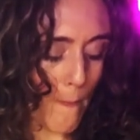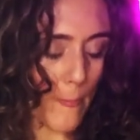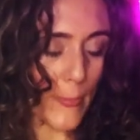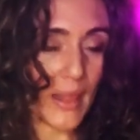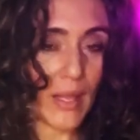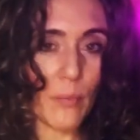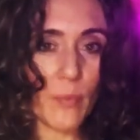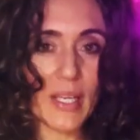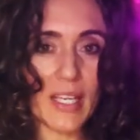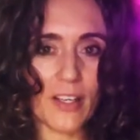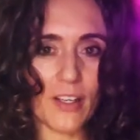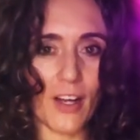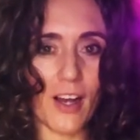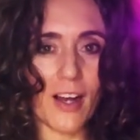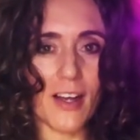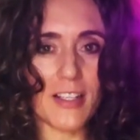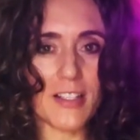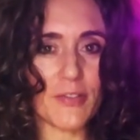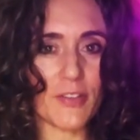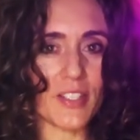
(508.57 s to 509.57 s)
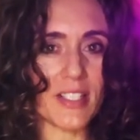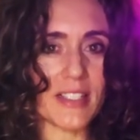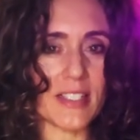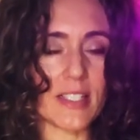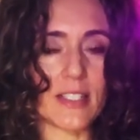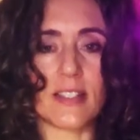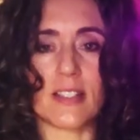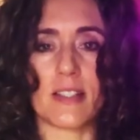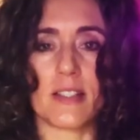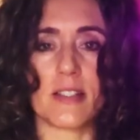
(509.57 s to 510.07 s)
We can ask for
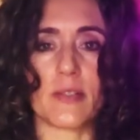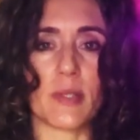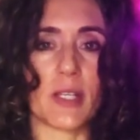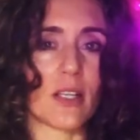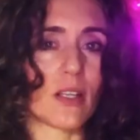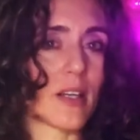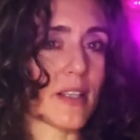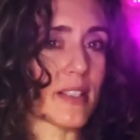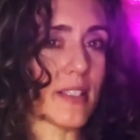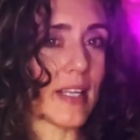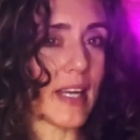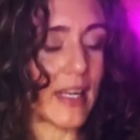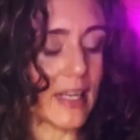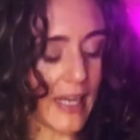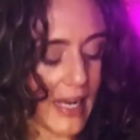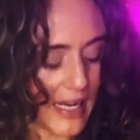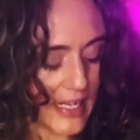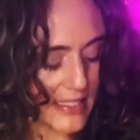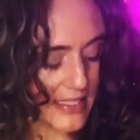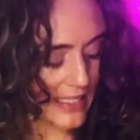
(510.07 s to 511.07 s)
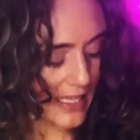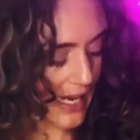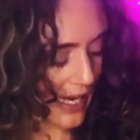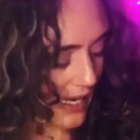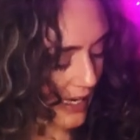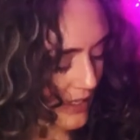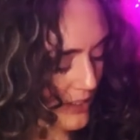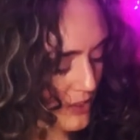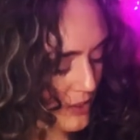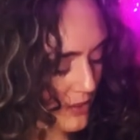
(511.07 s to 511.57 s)
assistance. We can ask our guides and our
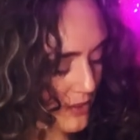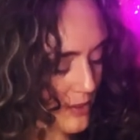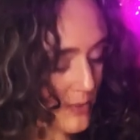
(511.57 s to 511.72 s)
angels.